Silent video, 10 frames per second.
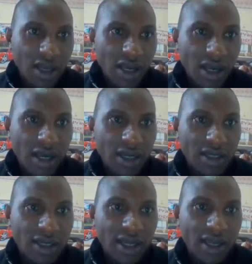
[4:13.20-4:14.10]

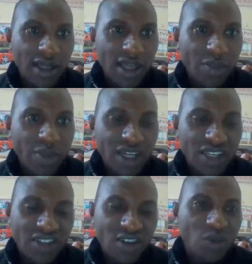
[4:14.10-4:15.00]
And the other part
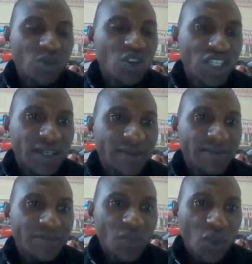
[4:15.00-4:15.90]
is a commutator.
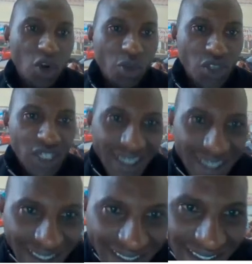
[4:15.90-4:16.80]

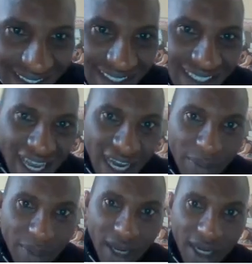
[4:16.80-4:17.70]
Commutators are
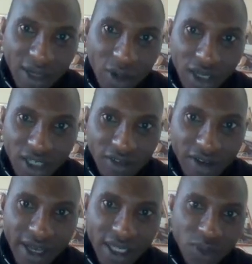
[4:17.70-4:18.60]
mechanical
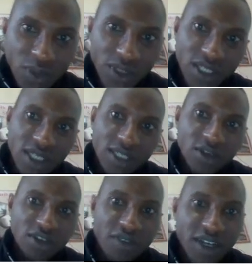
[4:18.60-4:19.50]
rectifiers which just
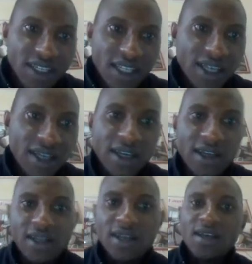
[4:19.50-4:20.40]
convert the
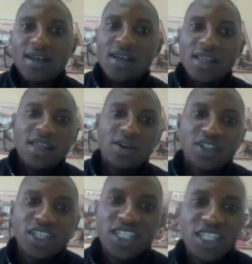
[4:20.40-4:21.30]

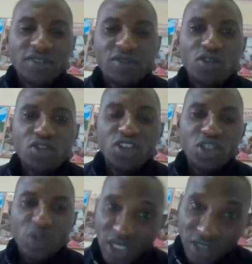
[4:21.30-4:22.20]
alternating voltage
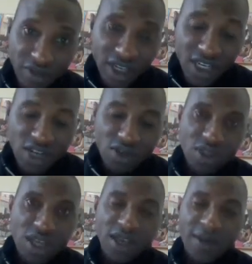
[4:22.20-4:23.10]
which is fed into the